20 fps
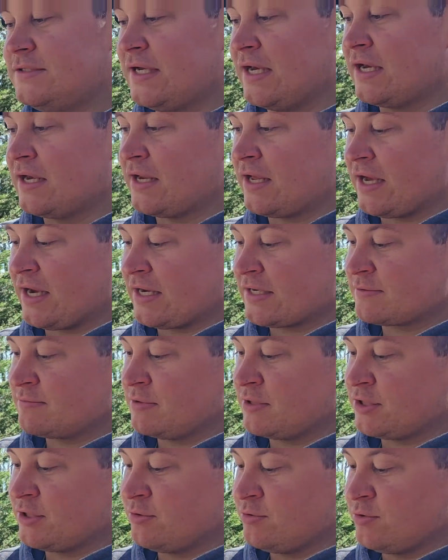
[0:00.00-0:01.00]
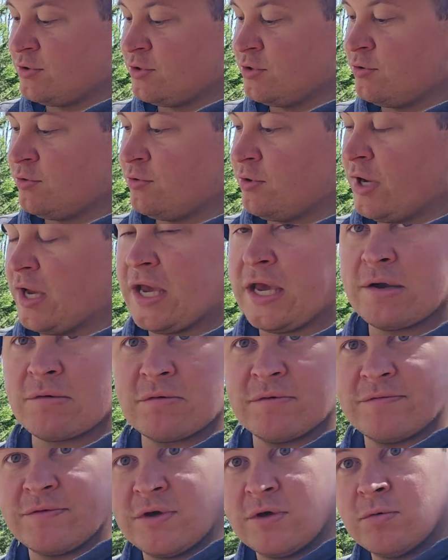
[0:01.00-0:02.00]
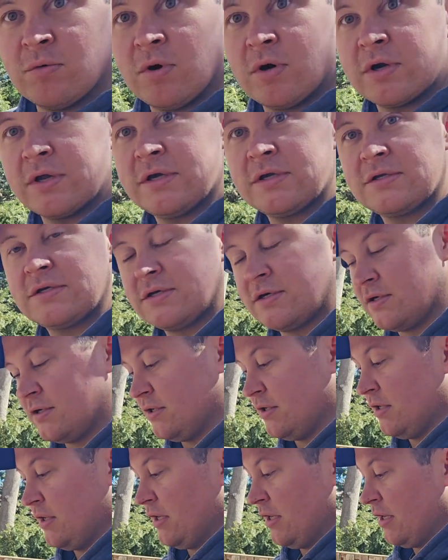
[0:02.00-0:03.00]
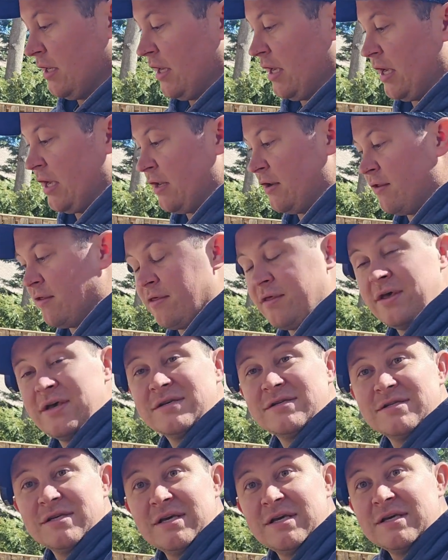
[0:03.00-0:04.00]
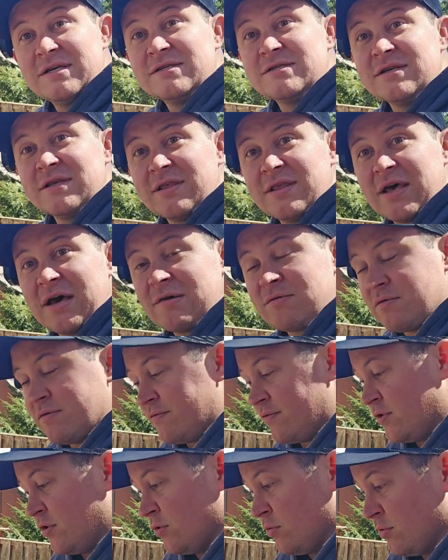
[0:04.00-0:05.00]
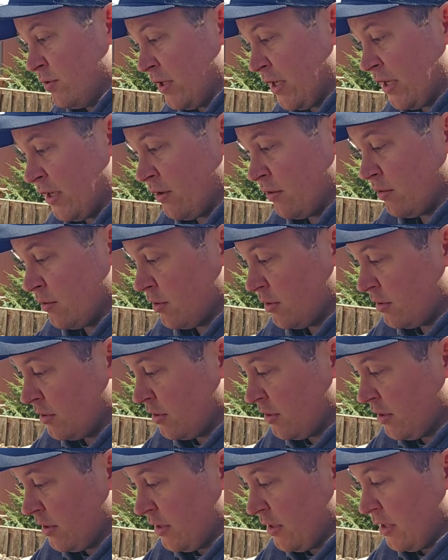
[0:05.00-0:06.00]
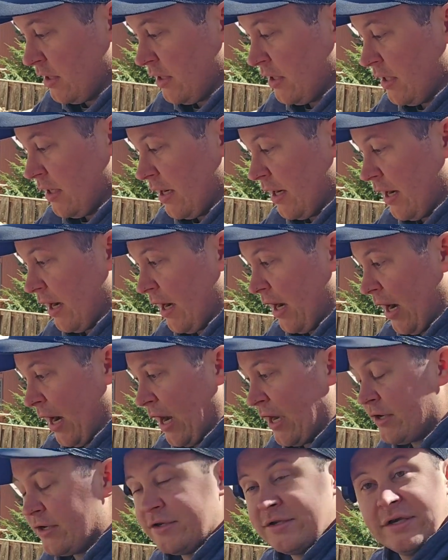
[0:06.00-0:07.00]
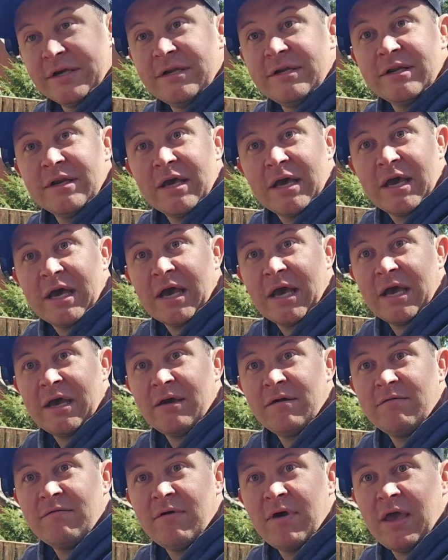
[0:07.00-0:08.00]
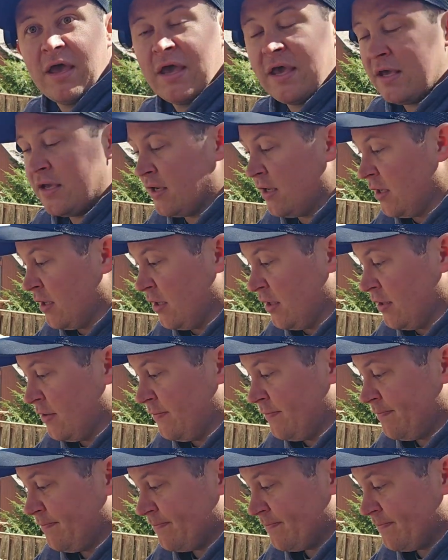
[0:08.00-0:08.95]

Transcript: Dan asked me to do a review on it, and this is that review. Now, I didn't have a